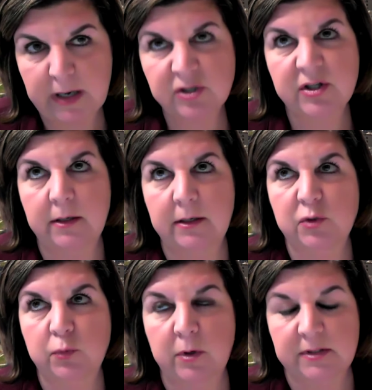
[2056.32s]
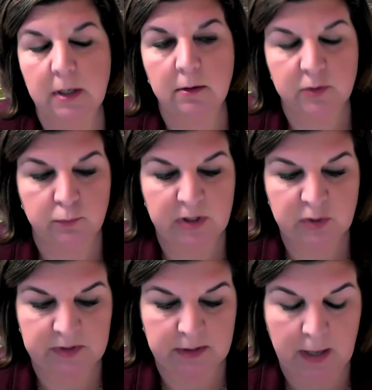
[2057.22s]
reach that niche where it's hard to
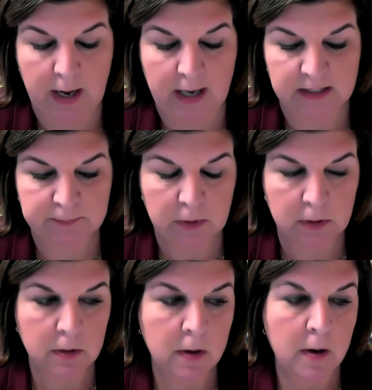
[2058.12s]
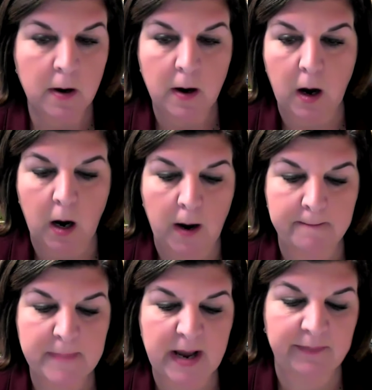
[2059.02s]
reach within the hospital.
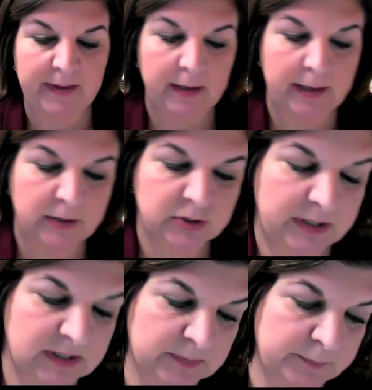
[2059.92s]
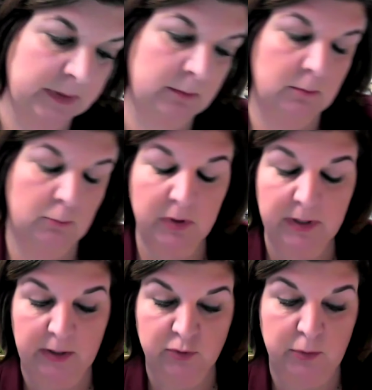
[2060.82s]
And that actually has been
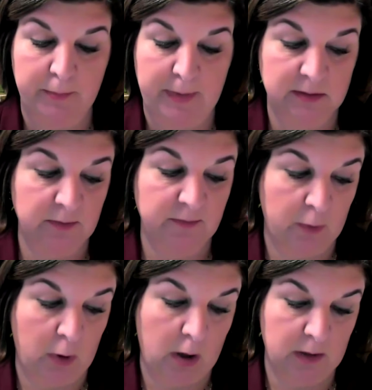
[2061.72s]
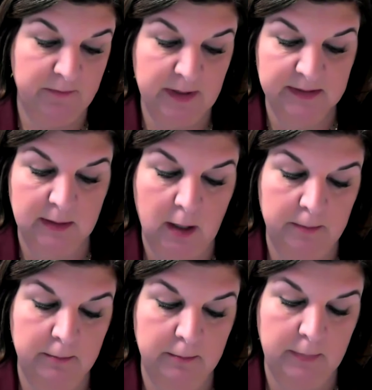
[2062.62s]
really instrumental for all of us,
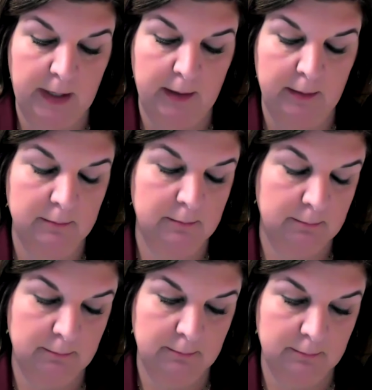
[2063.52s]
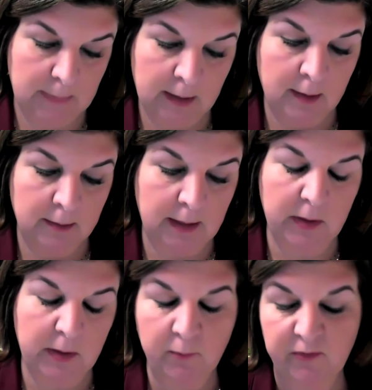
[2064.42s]
and not
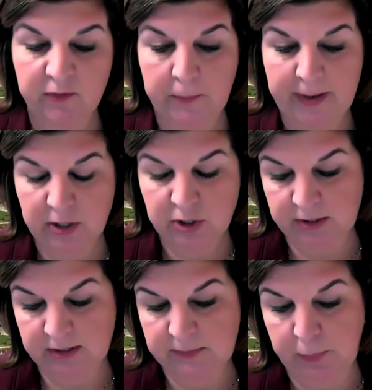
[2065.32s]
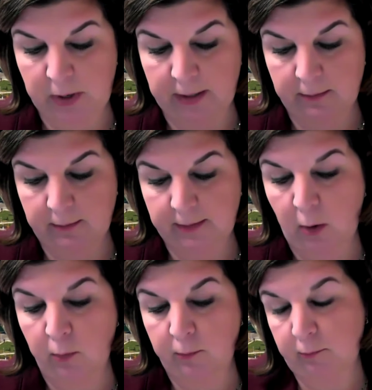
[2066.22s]
only helpful for the patients, but
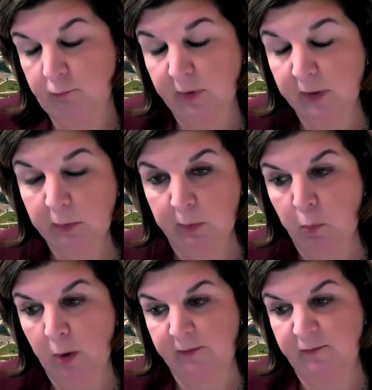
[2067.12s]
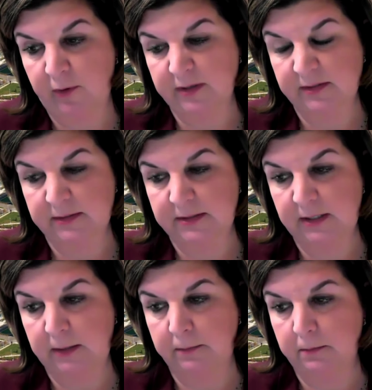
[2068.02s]
really rewarding for us as a
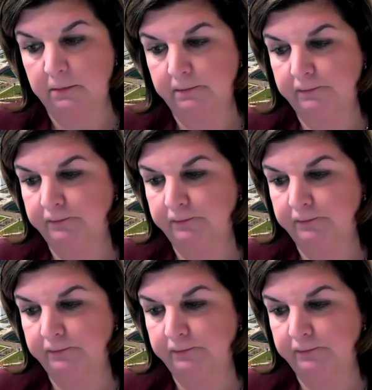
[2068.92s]
team.